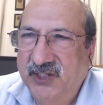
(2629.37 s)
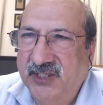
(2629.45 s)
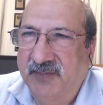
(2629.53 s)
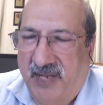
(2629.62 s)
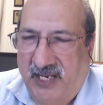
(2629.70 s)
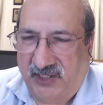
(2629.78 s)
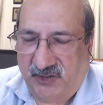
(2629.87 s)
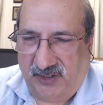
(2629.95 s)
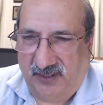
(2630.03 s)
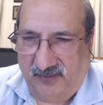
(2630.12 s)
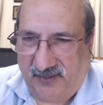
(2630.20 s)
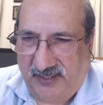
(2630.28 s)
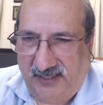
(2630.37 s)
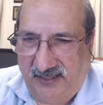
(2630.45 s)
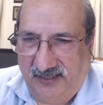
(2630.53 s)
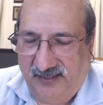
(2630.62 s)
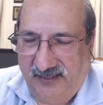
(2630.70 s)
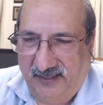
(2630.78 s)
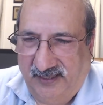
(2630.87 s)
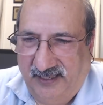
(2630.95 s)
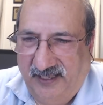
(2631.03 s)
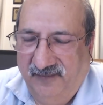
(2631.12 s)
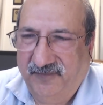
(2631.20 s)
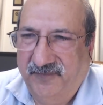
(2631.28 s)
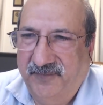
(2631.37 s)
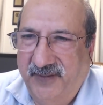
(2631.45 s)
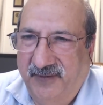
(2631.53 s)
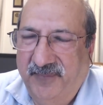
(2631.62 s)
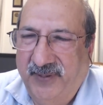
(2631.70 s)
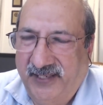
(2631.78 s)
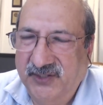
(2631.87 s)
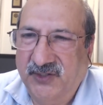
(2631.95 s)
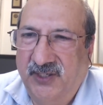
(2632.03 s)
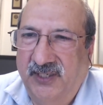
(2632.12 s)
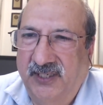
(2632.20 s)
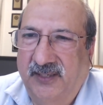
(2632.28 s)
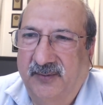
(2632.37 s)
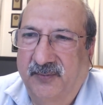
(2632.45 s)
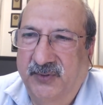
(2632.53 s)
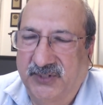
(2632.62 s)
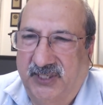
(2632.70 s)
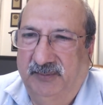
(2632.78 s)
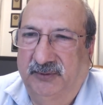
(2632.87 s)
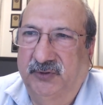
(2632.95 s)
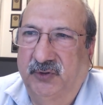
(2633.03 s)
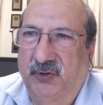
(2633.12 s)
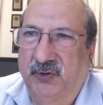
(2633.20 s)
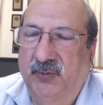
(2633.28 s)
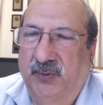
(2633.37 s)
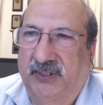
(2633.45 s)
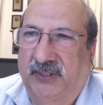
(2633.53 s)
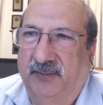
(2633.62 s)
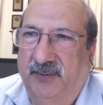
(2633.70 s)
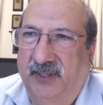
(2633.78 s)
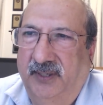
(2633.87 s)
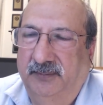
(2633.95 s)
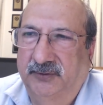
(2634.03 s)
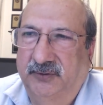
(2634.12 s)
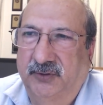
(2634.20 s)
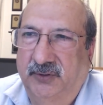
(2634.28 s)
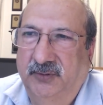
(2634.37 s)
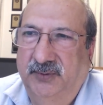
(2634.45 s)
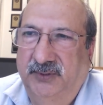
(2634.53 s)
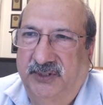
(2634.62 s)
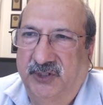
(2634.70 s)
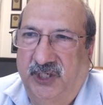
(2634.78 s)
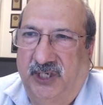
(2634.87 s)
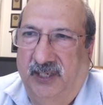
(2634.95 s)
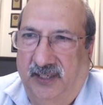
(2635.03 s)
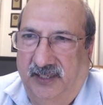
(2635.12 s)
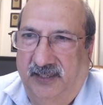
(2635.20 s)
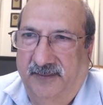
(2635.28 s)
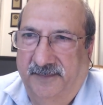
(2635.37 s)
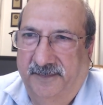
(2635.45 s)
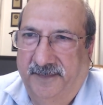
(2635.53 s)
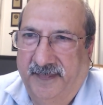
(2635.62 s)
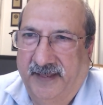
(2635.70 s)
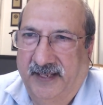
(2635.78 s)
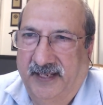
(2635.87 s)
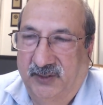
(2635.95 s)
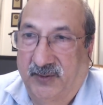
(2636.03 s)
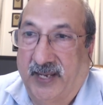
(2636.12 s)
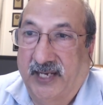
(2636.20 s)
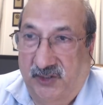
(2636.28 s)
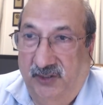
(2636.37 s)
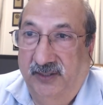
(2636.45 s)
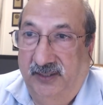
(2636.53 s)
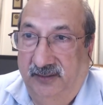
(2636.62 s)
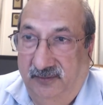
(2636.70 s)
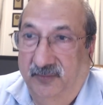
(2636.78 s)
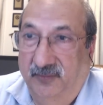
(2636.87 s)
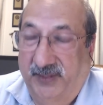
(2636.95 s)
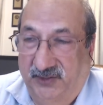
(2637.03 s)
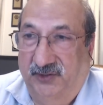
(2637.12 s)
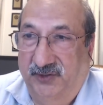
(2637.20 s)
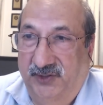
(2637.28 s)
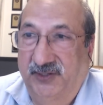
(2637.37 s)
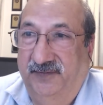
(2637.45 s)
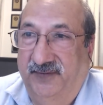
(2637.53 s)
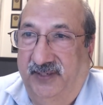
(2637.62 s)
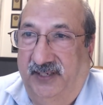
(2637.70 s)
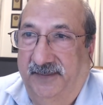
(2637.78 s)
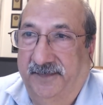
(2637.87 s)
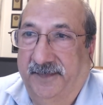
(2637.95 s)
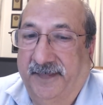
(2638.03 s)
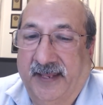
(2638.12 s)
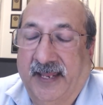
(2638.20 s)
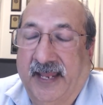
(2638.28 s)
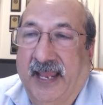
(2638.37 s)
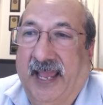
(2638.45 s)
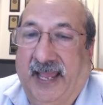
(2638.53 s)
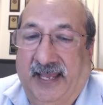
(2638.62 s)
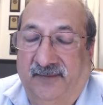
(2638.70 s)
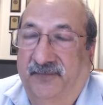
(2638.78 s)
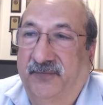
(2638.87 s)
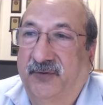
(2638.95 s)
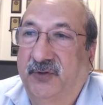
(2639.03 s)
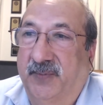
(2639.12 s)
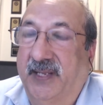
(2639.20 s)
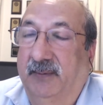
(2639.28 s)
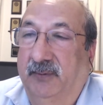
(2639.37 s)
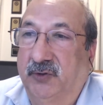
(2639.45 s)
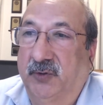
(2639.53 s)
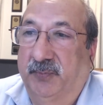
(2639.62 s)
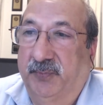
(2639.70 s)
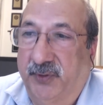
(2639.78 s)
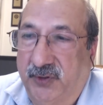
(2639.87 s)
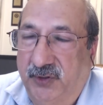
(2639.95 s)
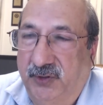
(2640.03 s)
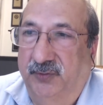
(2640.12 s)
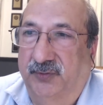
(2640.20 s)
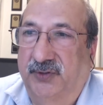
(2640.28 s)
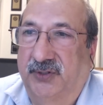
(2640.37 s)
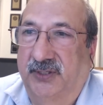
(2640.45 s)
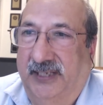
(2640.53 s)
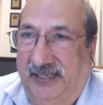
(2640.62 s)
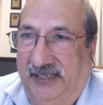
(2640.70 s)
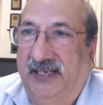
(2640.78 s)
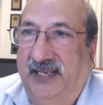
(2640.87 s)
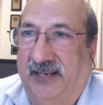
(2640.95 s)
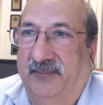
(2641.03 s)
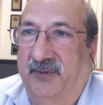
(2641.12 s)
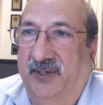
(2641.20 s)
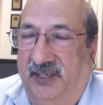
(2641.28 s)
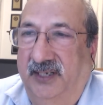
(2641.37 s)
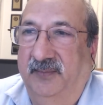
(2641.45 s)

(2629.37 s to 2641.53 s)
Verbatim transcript: just imagine, okay, if if Panasonic was able to do what they were able to do with the G9, to actually do pixel shifting, and to be able to produce in camera